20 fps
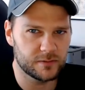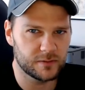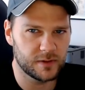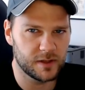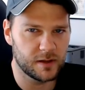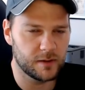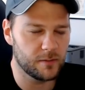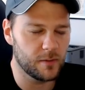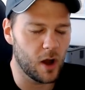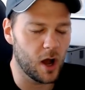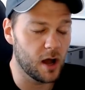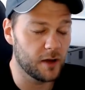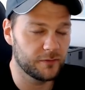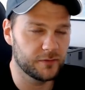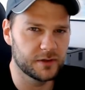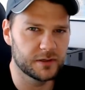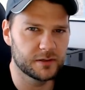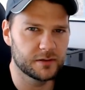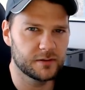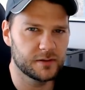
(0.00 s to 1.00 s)
in,
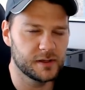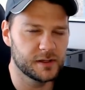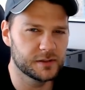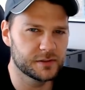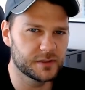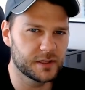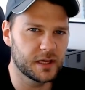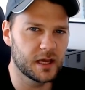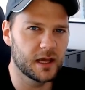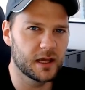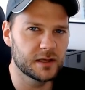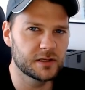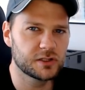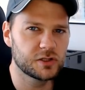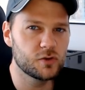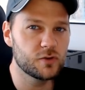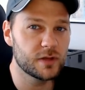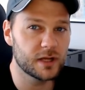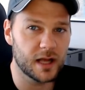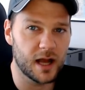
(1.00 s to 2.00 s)
often is the case
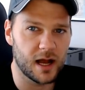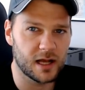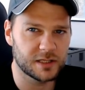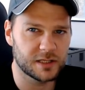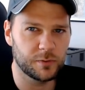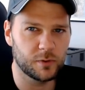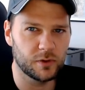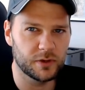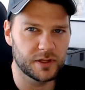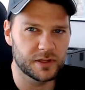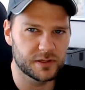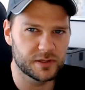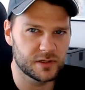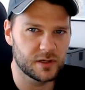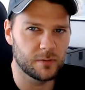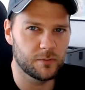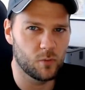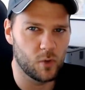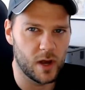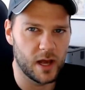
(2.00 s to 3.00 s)
to the gospel in
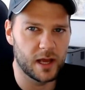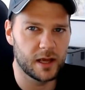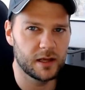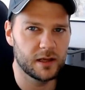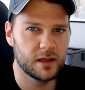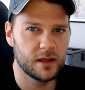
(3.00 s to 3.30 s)
some way